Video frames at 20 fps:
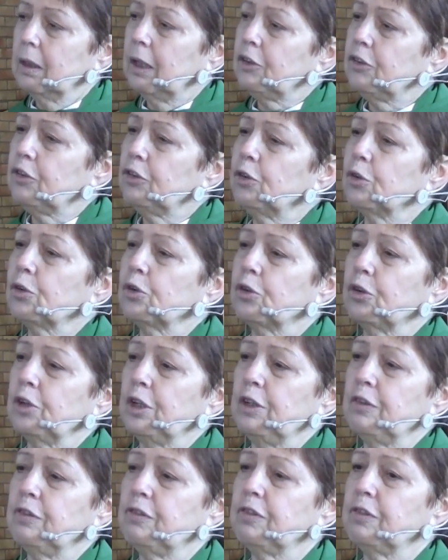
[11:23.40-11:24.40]
Let your
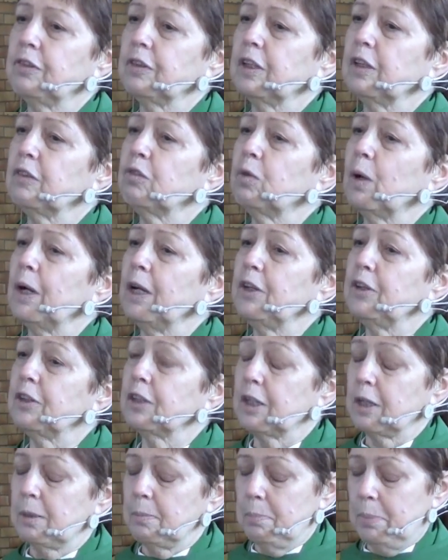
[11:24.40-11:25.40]
grief give way
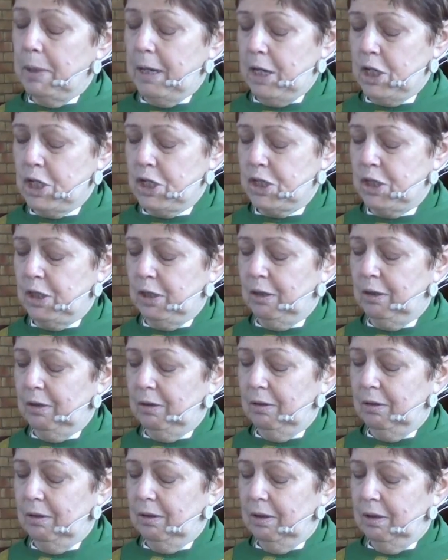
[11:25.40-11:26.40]
to compassion,
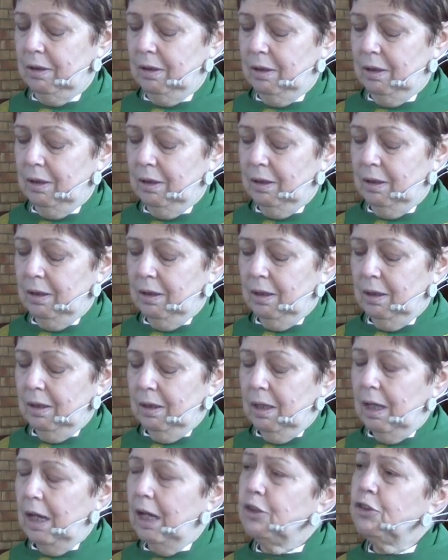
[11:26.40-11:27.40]

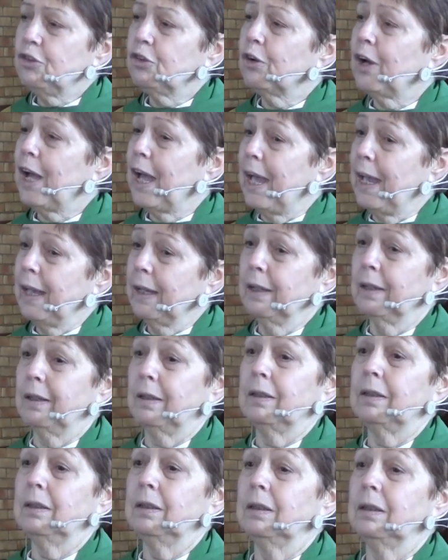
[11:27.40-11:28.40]
and your
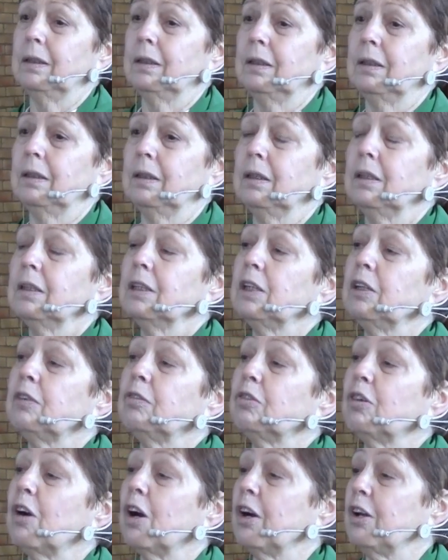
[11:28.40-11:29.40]
anger
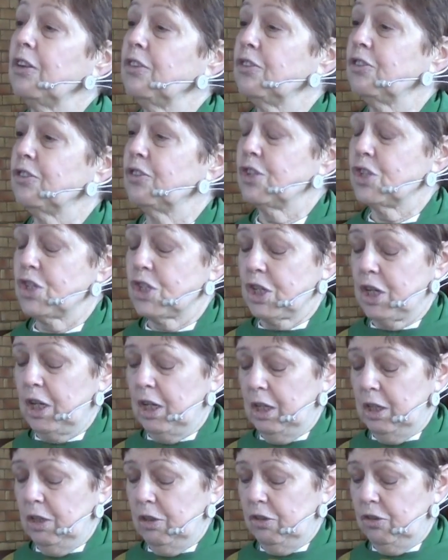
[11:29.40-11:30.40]
give rise to
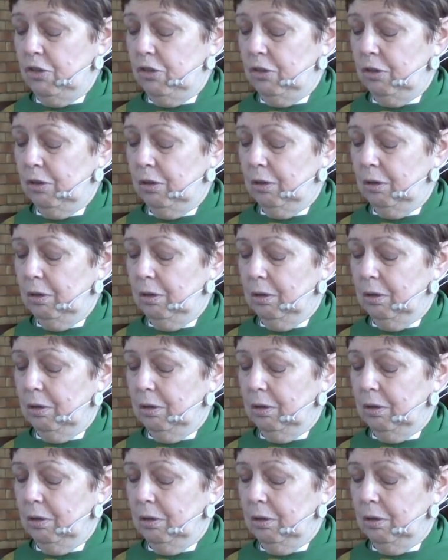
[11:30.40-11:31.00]
change.